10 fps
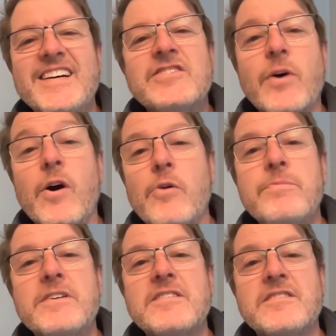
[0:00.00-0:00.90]
So I
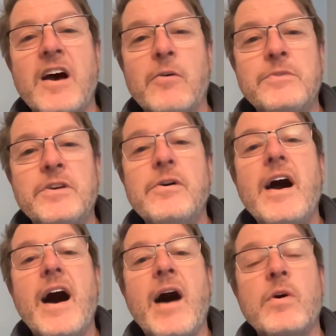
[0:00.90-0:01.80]
hope this has helped you.
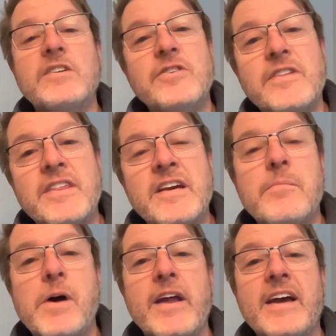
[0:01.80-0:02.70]
I want you to think
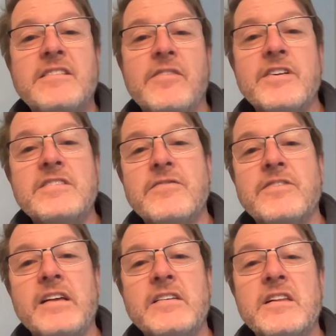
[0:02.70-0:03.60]
about activities of
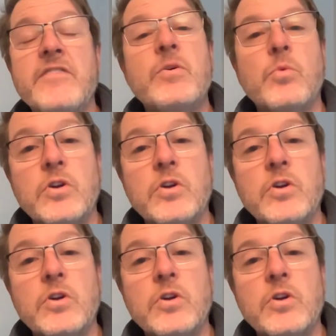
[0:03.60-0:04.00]
daily living.